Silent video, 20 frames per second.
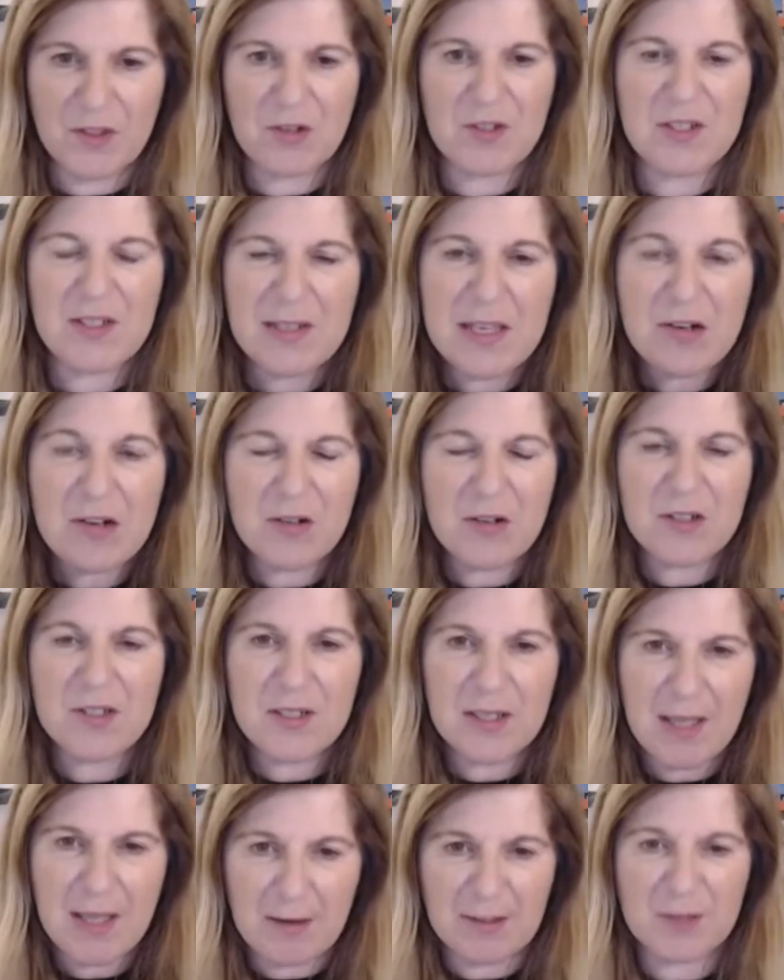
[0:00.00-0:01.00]
There's
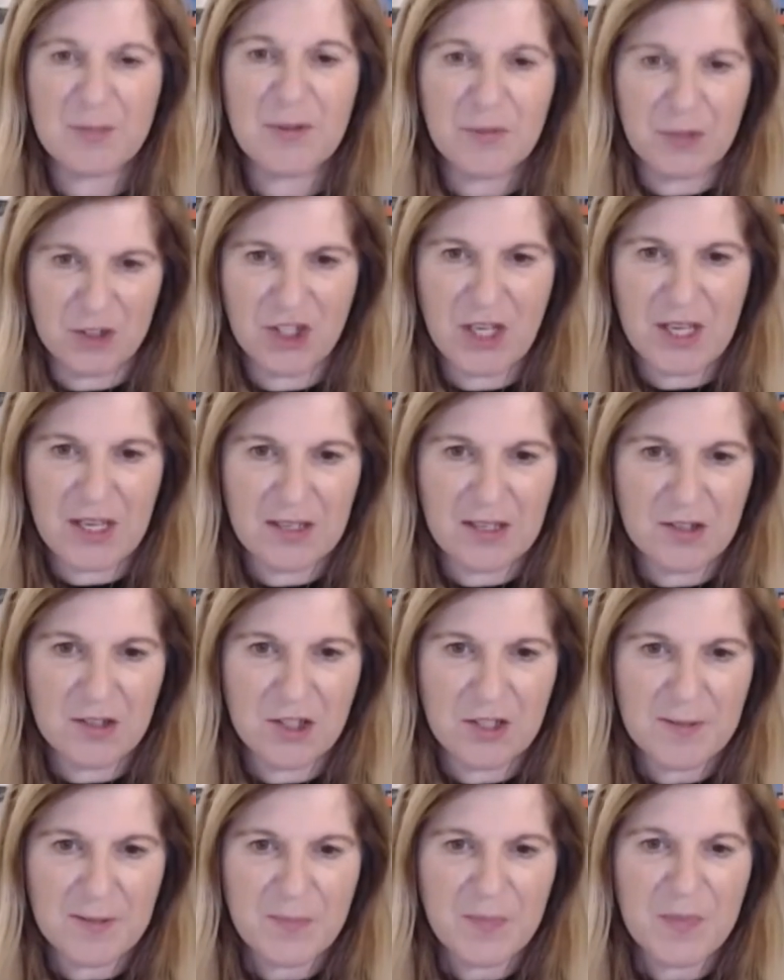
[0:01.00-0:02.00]
leaders accountable for
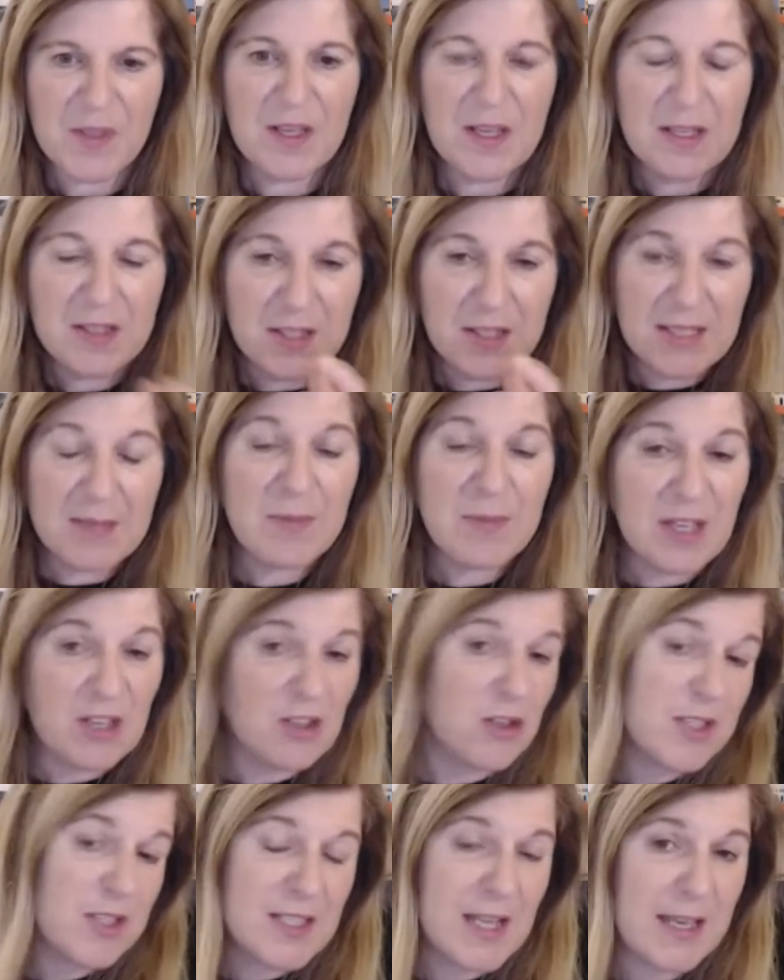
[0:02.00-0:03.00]
change, a team that
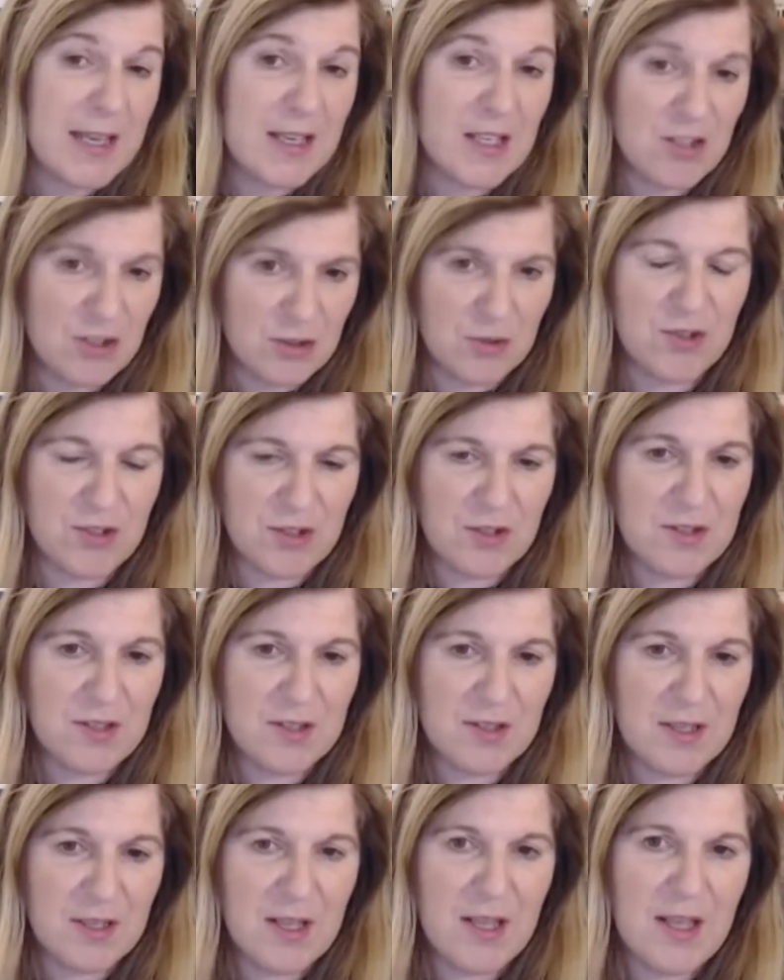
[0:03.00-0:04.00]
looks like its
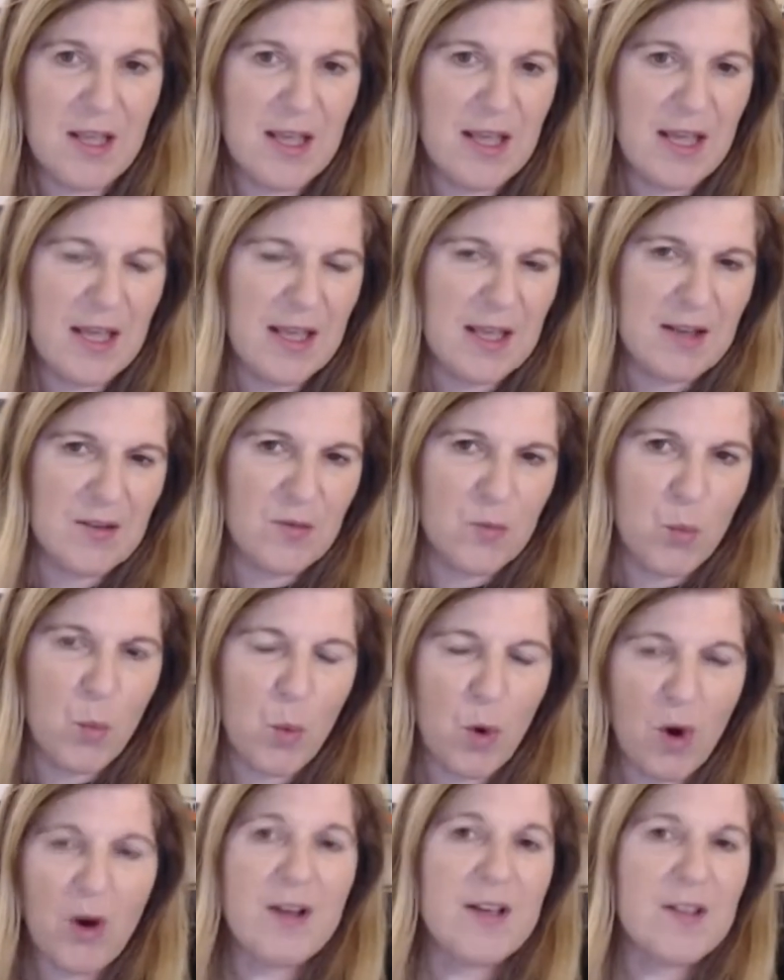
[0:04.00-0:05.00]
users, and
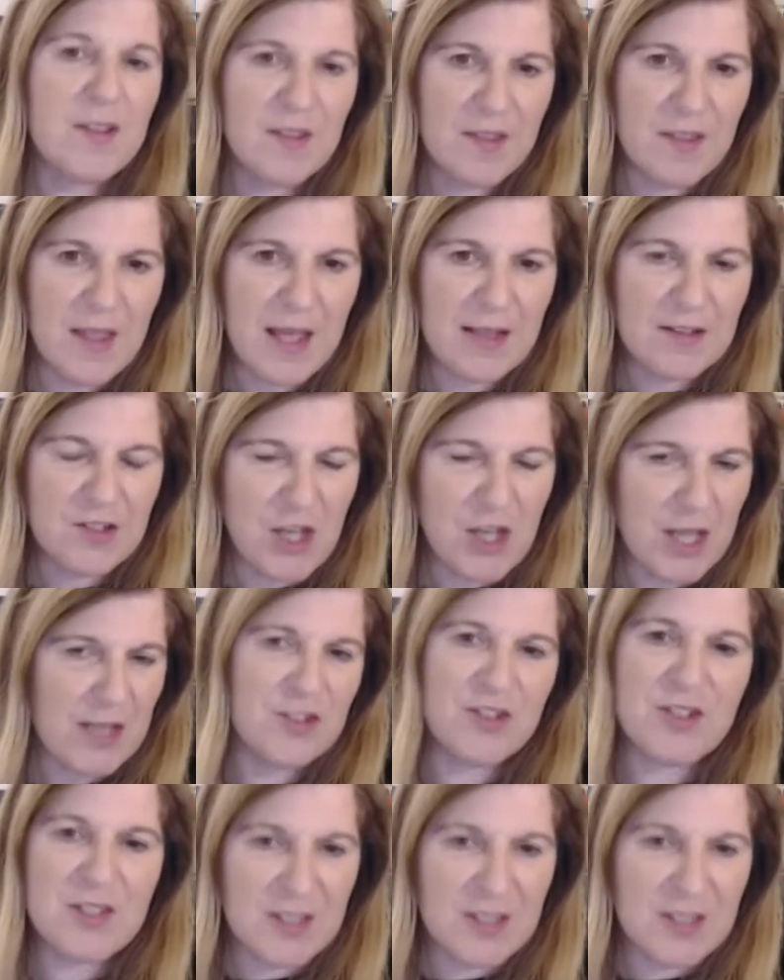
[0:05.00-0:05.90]
work that challenges